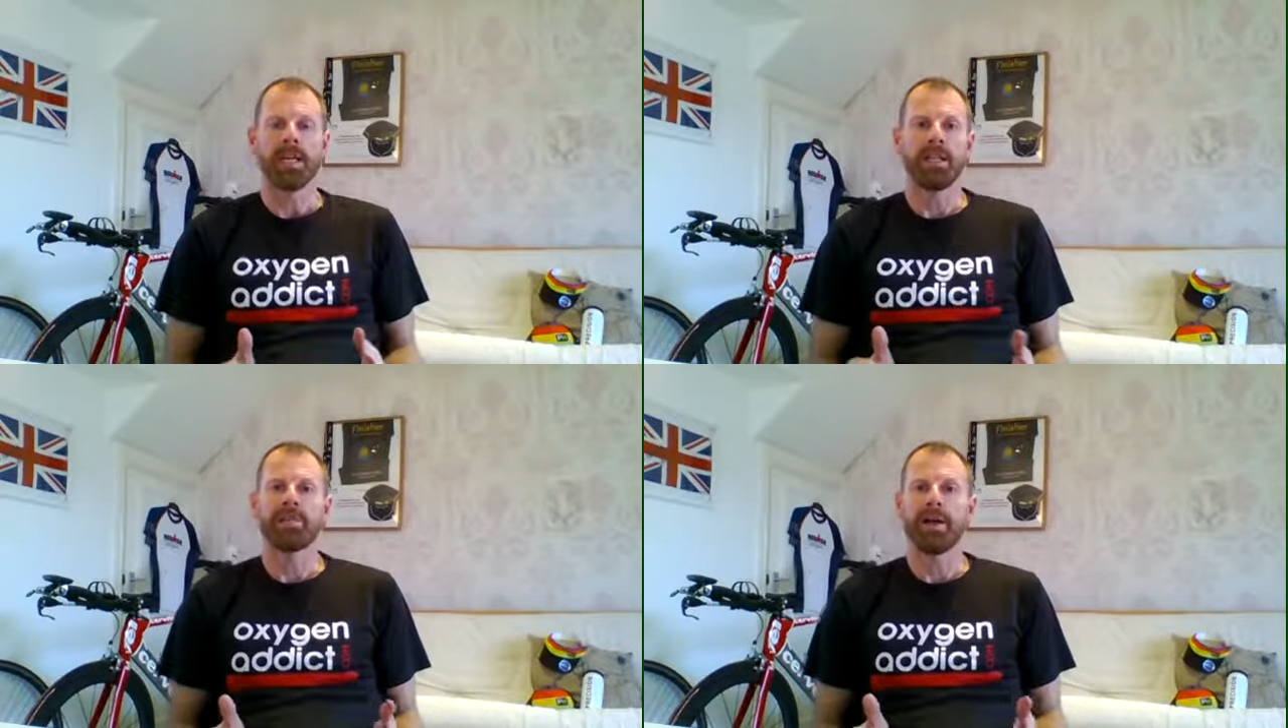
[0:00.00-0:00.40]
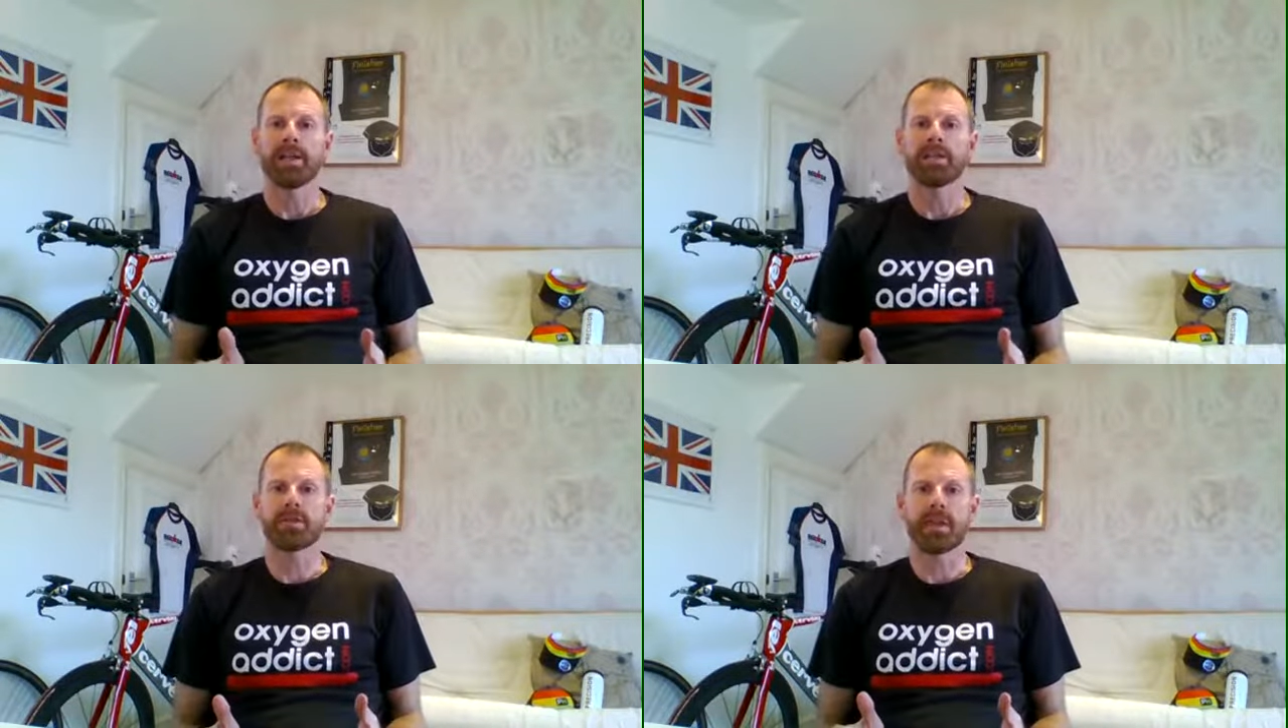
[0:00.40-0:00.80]
you'd find
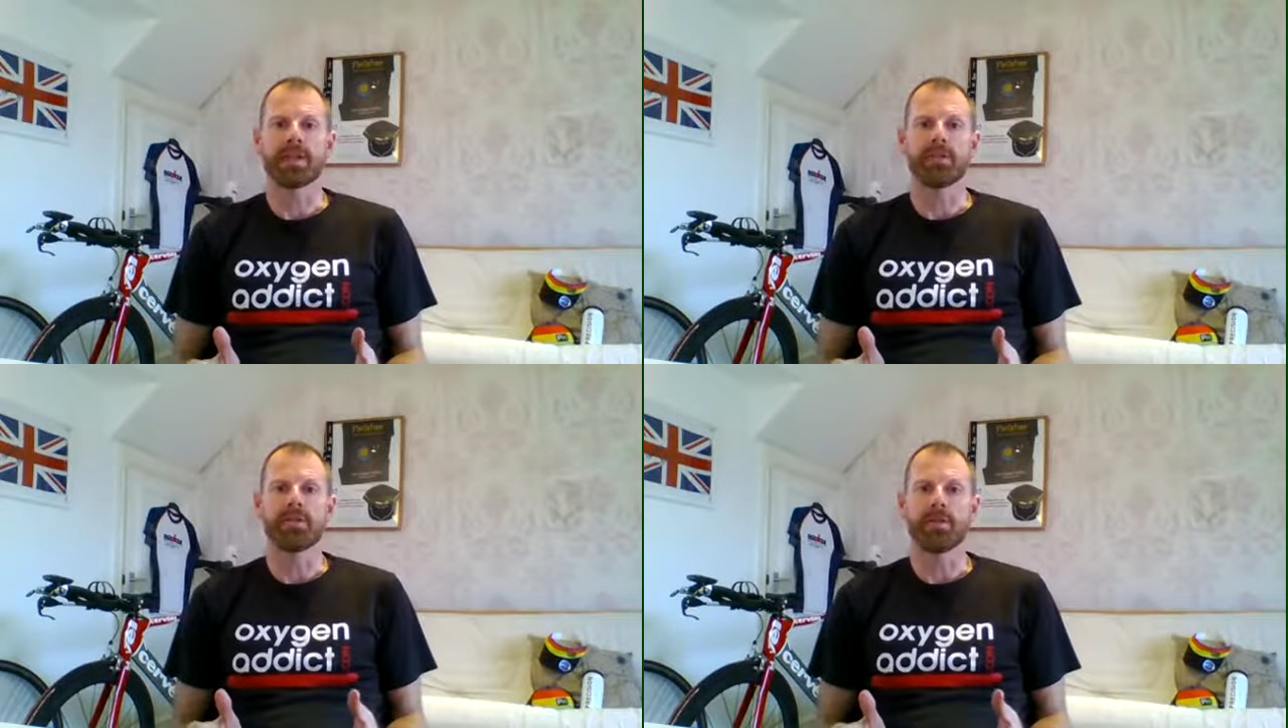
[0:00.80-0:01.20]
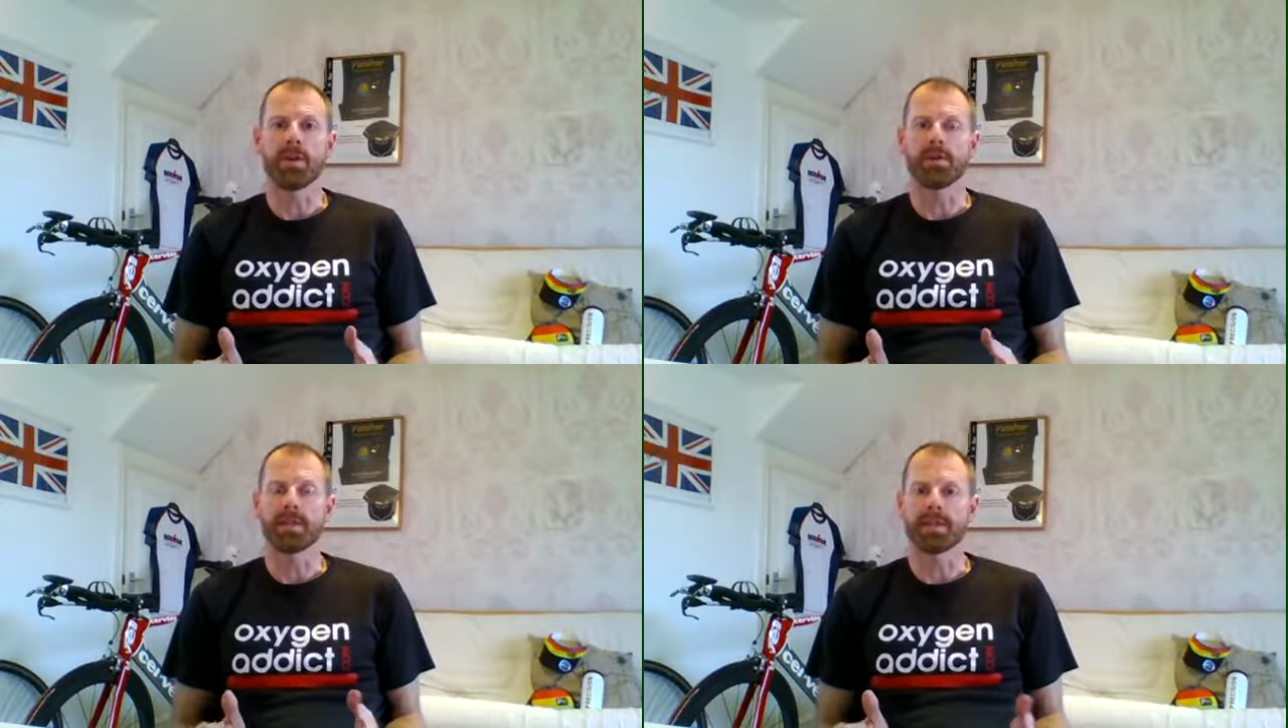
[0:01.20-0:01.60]
a stretch of
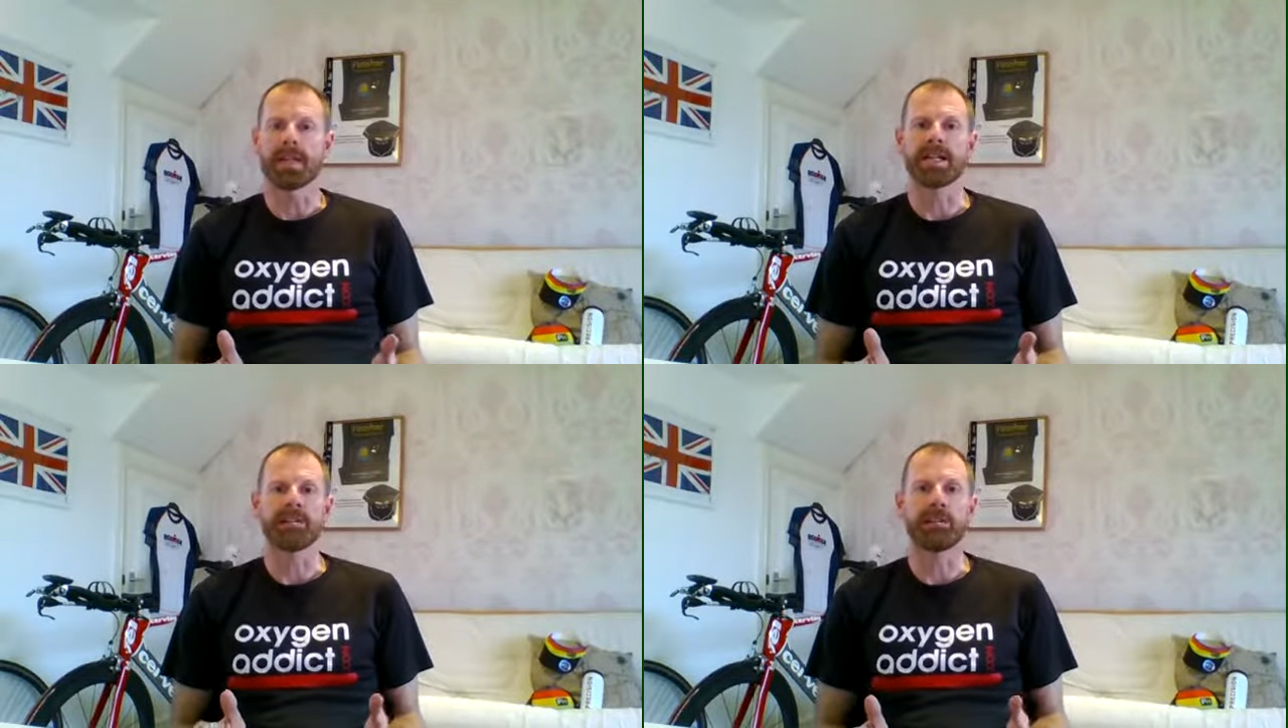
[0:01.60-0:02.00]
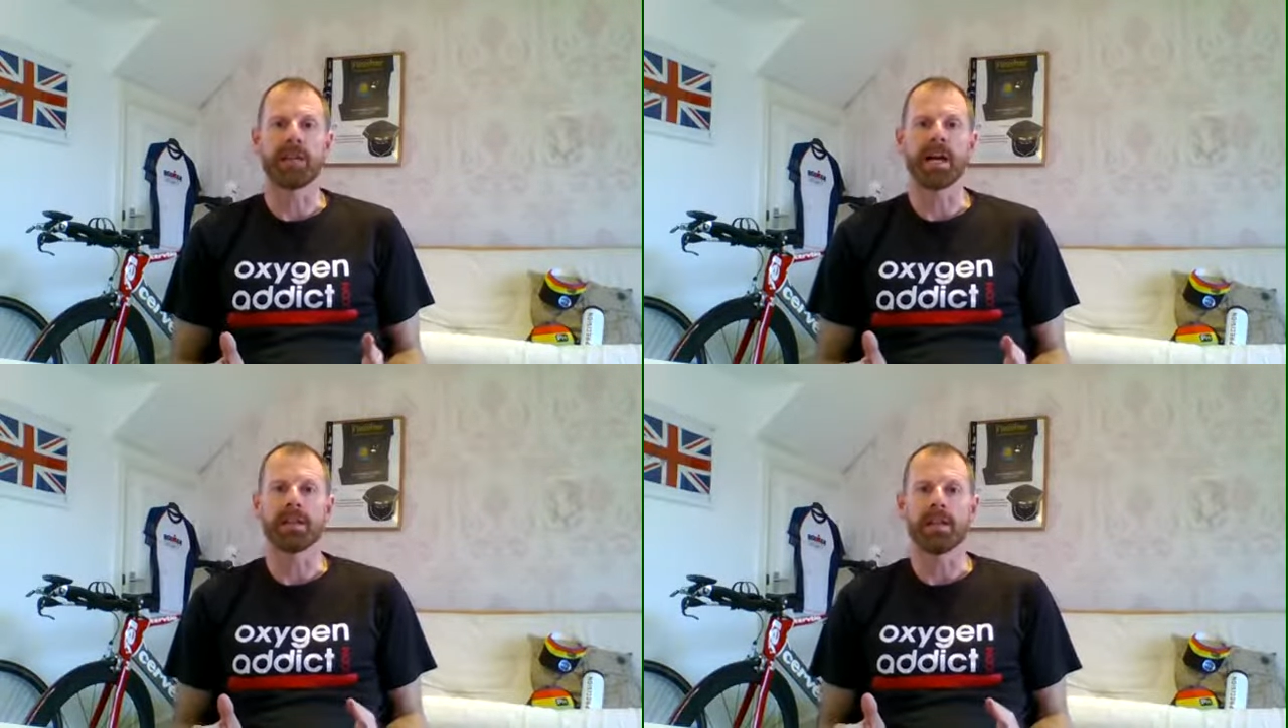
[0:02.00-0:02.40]
road that's nice and flat,